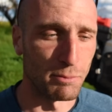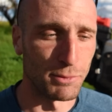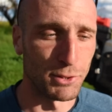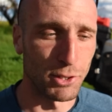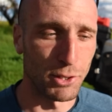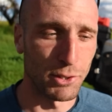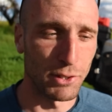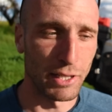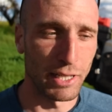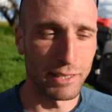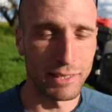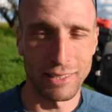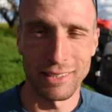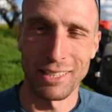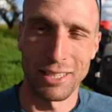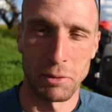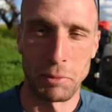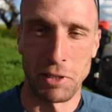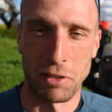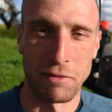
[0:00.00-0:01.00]
So it's a
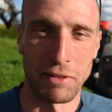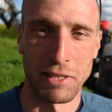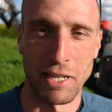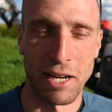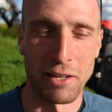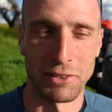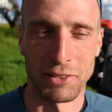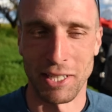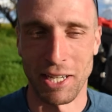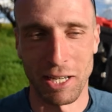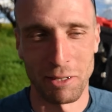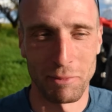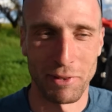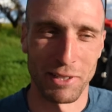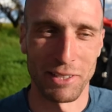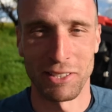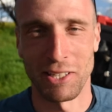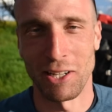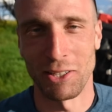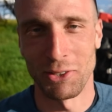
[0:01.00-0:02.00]
little bit of a downside, but
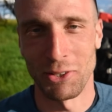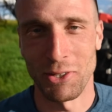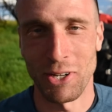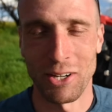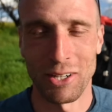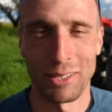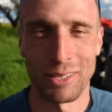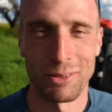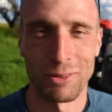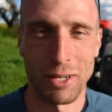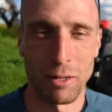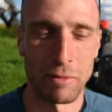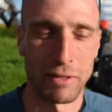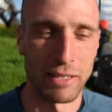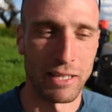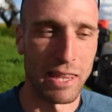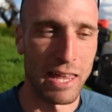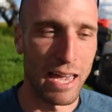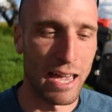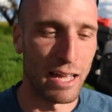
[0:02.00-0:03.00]
it's not too hard to
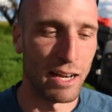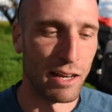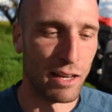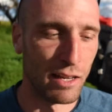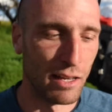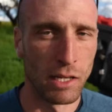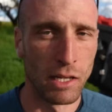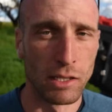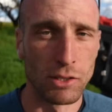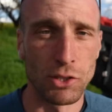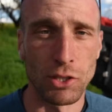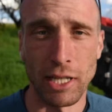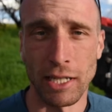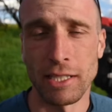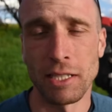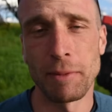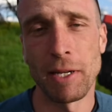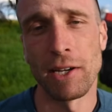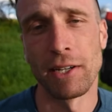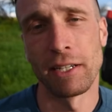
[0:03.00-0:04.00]
remedy that. So
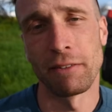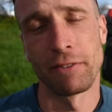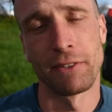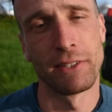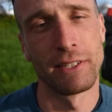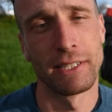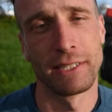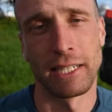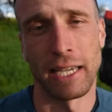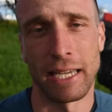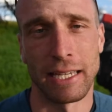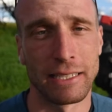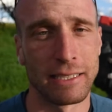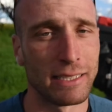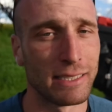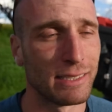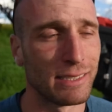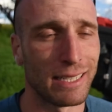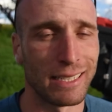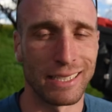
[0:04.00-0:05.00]
that's about it for these
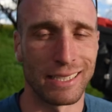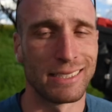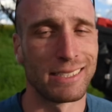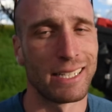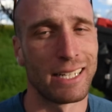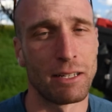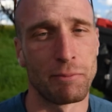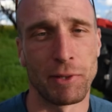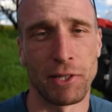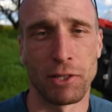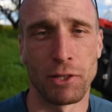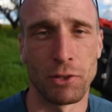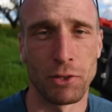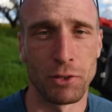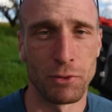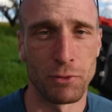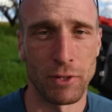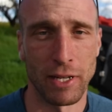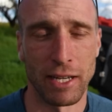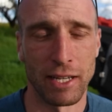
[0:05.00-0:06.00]
cases. Like I said, I'm a
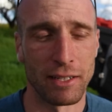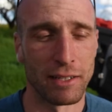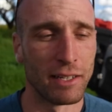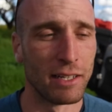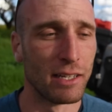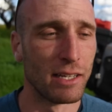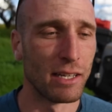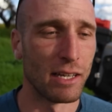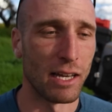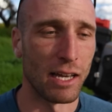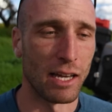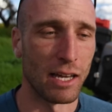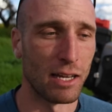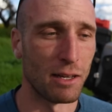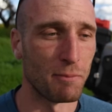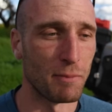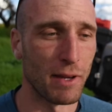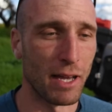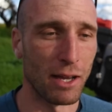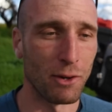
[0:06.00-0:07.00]
huge fan.
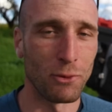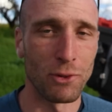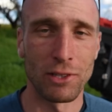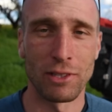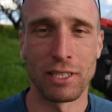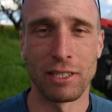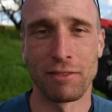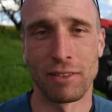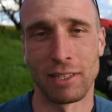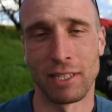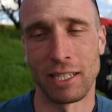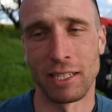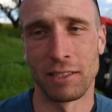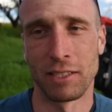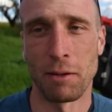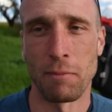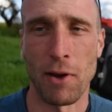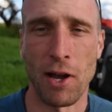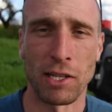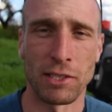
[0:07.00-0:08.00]
I will leave a link
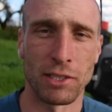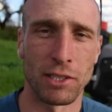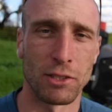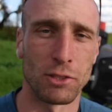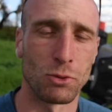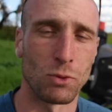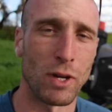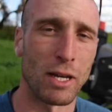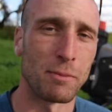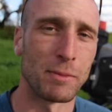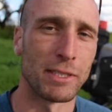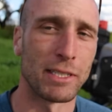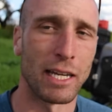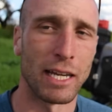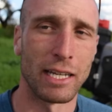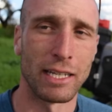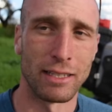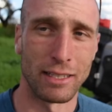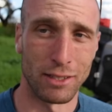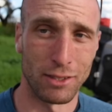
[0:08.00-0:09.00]
to Mosko's
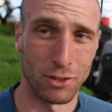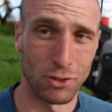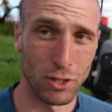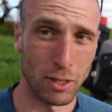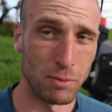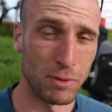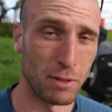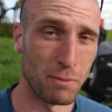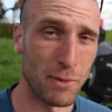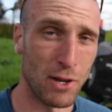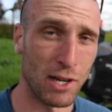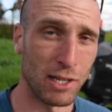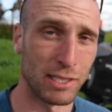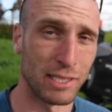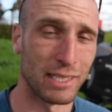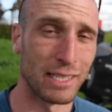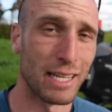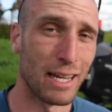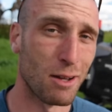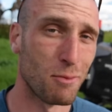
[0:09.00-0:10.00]
website in the description
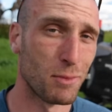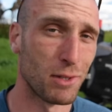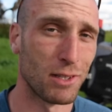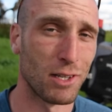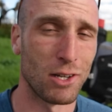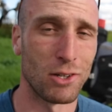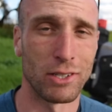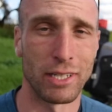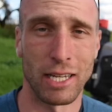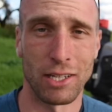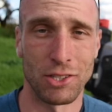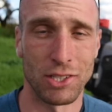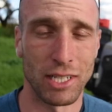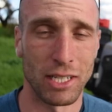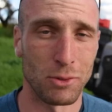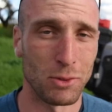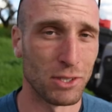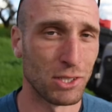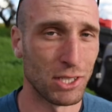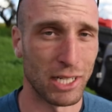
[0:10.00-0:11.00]
box down below in case you
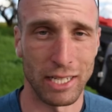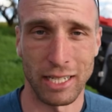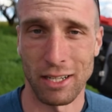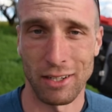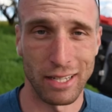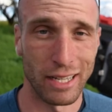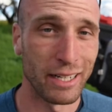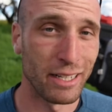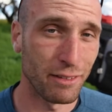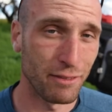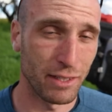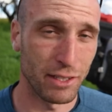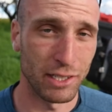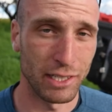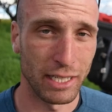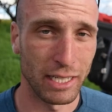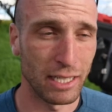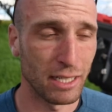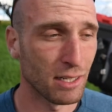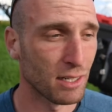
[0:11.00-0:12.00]
guys want to check out any of their
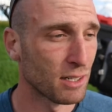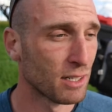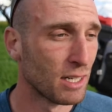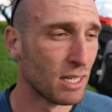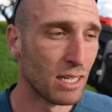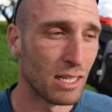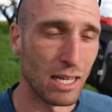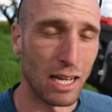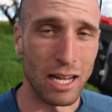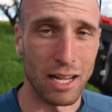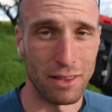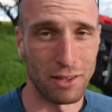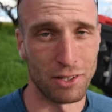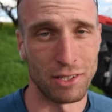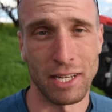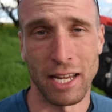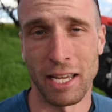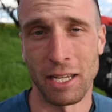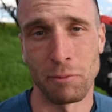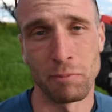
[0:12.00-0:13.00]
gear, their
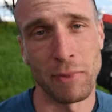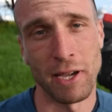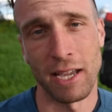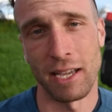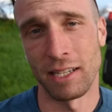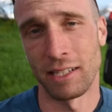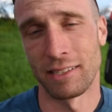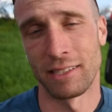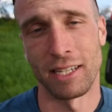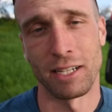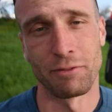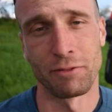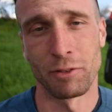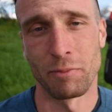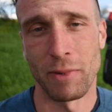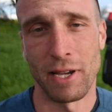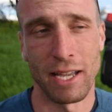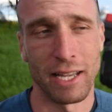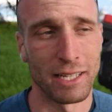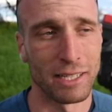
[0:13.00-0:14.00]
tank bags, duffel
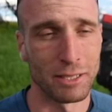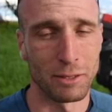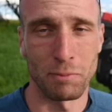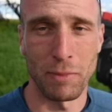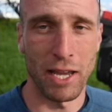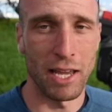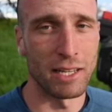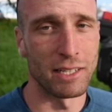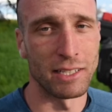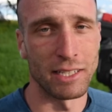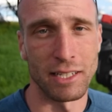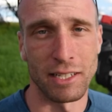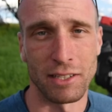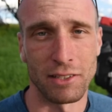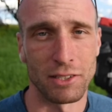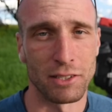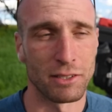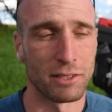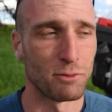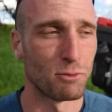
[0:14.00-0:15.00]
bags,
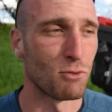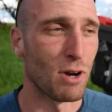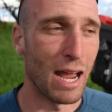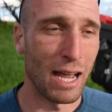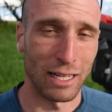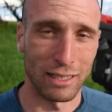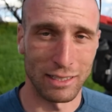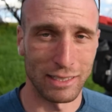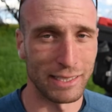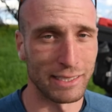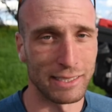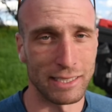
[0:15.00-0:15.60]
panniers, rackless